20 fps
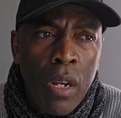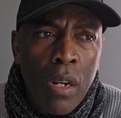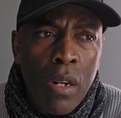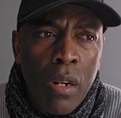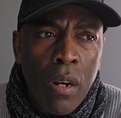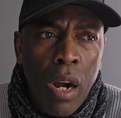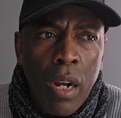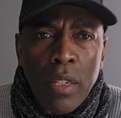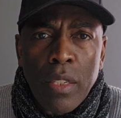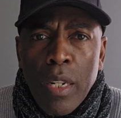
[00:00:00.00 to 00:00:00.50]

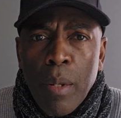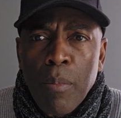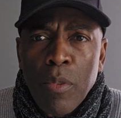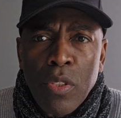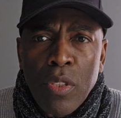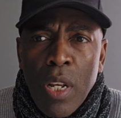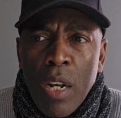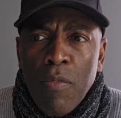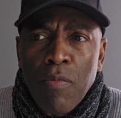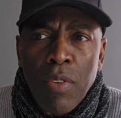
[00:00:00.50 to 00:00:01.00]
cut
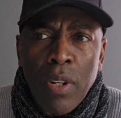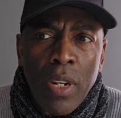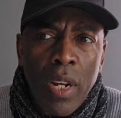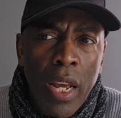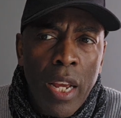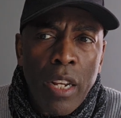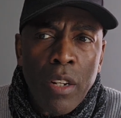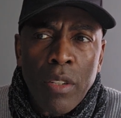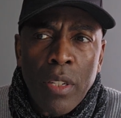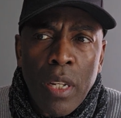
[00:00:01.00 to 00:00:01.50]
themselves
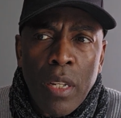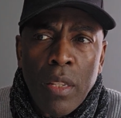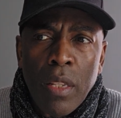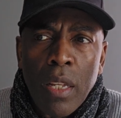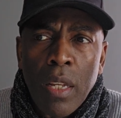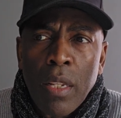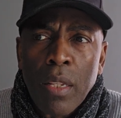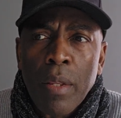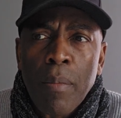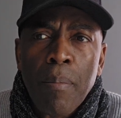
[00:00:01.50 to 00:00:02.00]
unlike the,
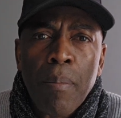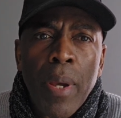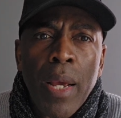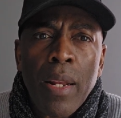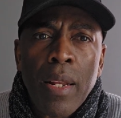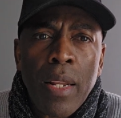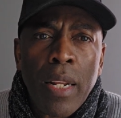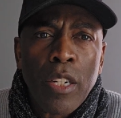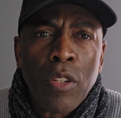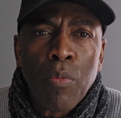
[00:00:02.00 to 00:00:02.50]
the, the
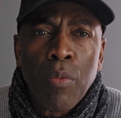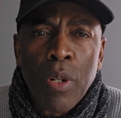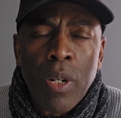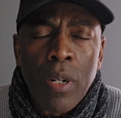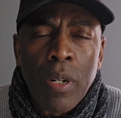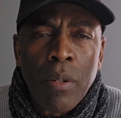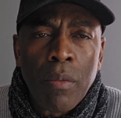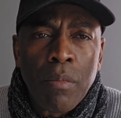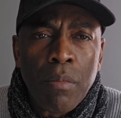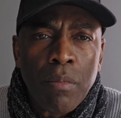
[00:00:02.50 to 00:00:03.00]
men that
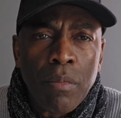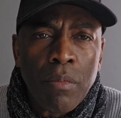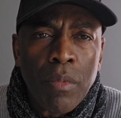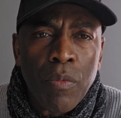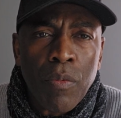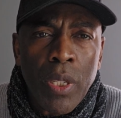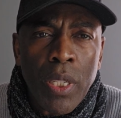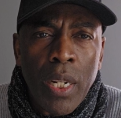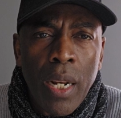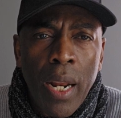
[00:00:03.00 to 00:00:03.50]
were
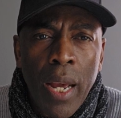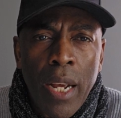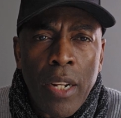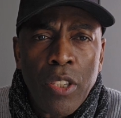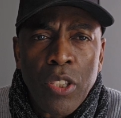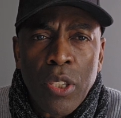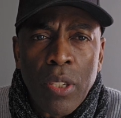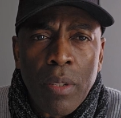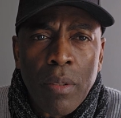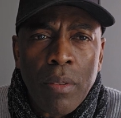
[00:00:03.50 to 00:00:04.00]
with
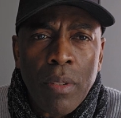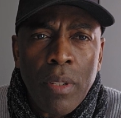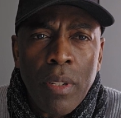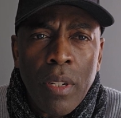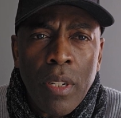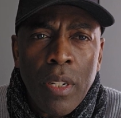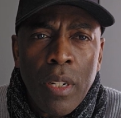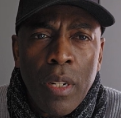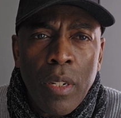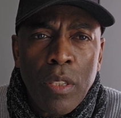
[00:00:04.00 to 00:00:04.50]
Elijah.
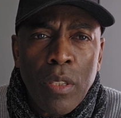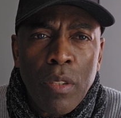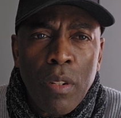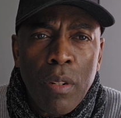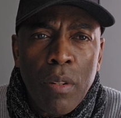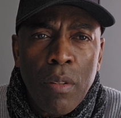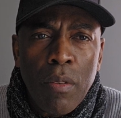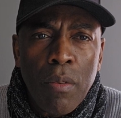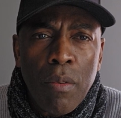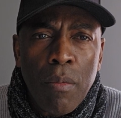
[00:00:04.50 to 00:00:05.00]

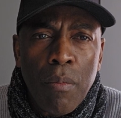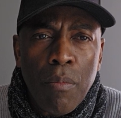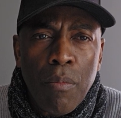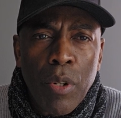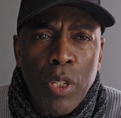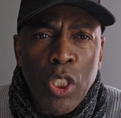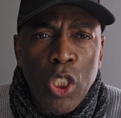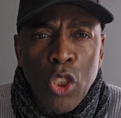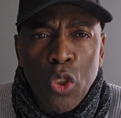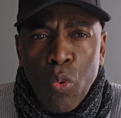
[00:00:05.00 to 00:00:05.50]

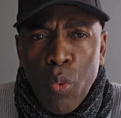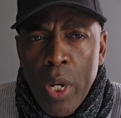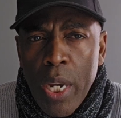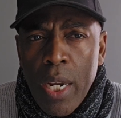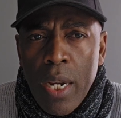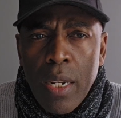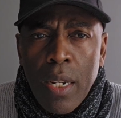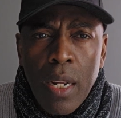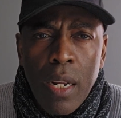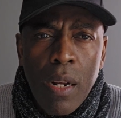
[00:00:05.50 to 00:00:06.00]

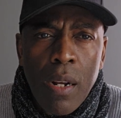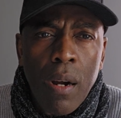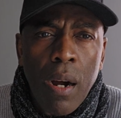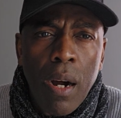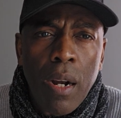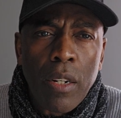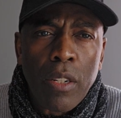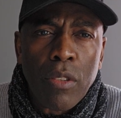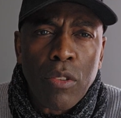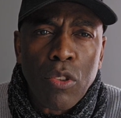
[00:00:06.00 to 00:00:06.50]
Persuading
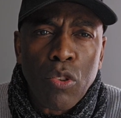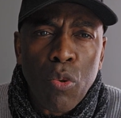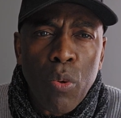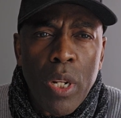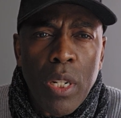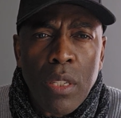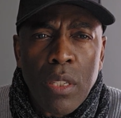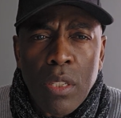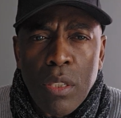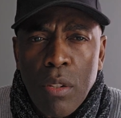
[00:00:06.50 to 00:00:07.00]
God,
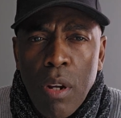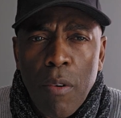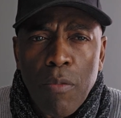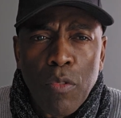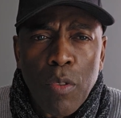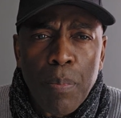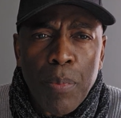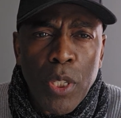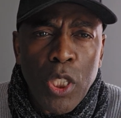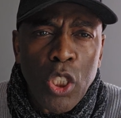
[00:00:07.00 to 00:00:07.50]
doing stuff
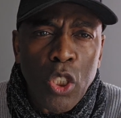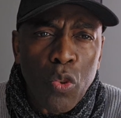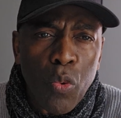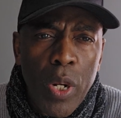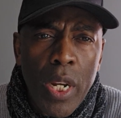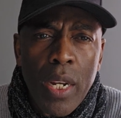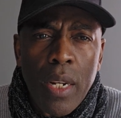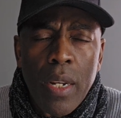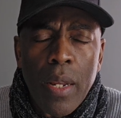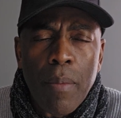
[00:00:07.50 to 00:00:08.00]
to
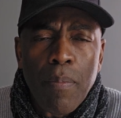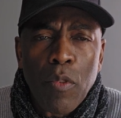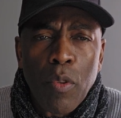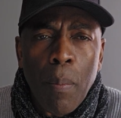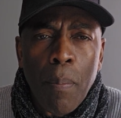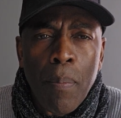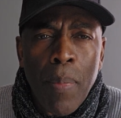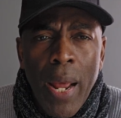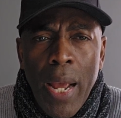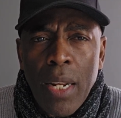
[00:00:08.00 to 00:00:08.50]
persuade him, to
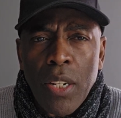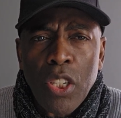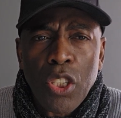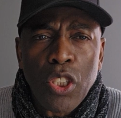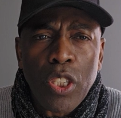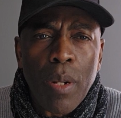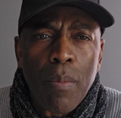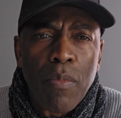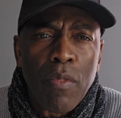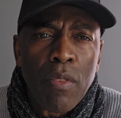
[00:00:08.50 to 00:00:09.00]

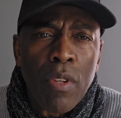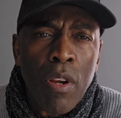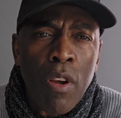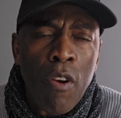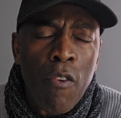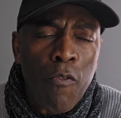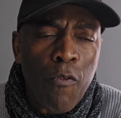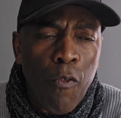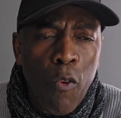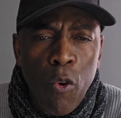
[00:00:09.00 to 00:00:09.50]
banish him, to
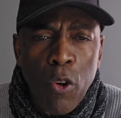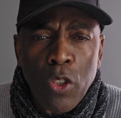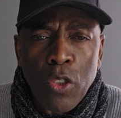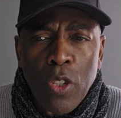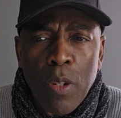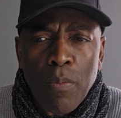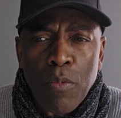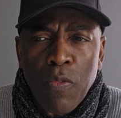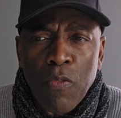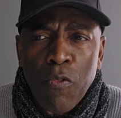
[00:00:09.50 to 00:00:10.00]
force
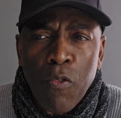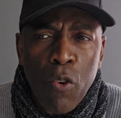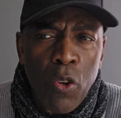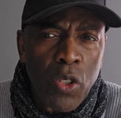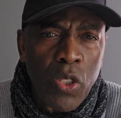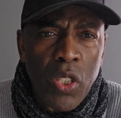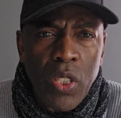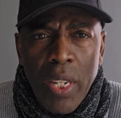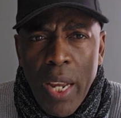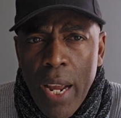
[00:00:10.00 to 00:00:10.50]
him, force
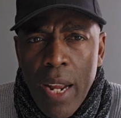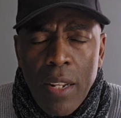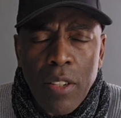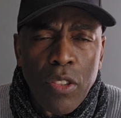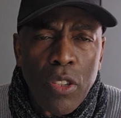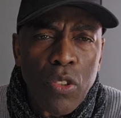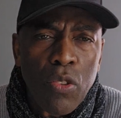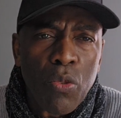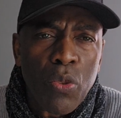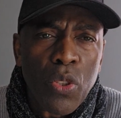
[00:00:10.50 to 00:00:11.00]
his hand
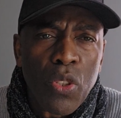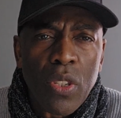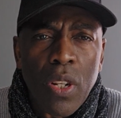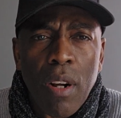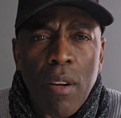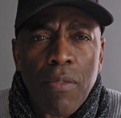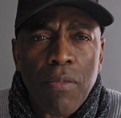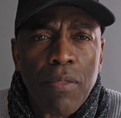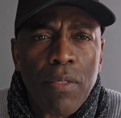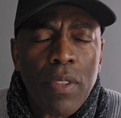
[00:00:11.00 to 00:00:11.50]
to do
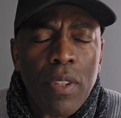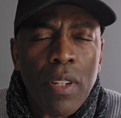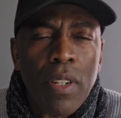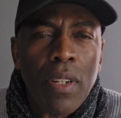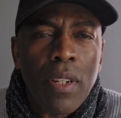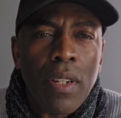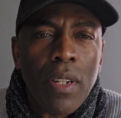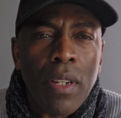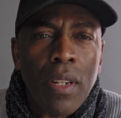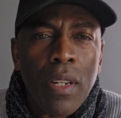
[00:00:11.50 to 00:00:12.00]
stuff.
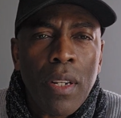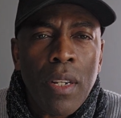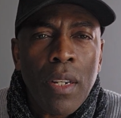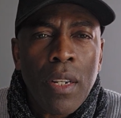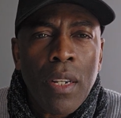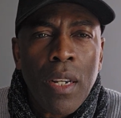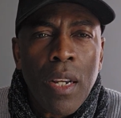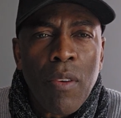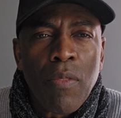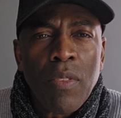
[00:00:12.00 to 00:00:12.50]

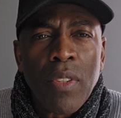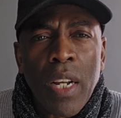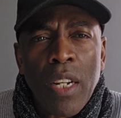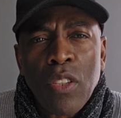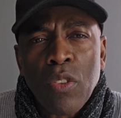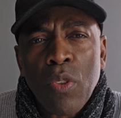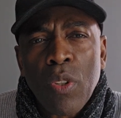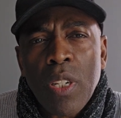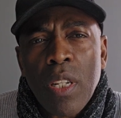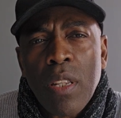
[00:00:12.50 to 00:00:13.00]
If
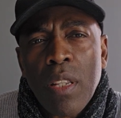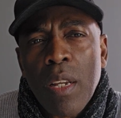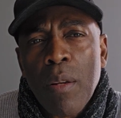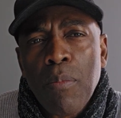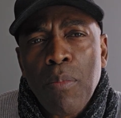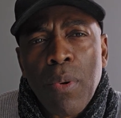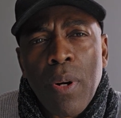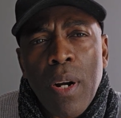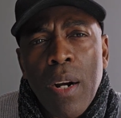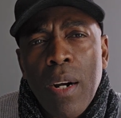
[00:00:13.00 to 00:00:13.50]
that's what you
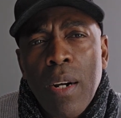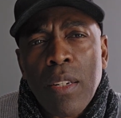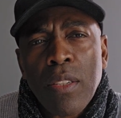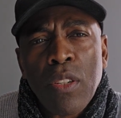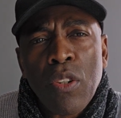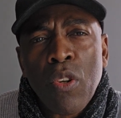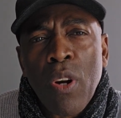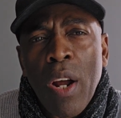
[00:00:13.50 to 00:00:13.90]
think prayer is, you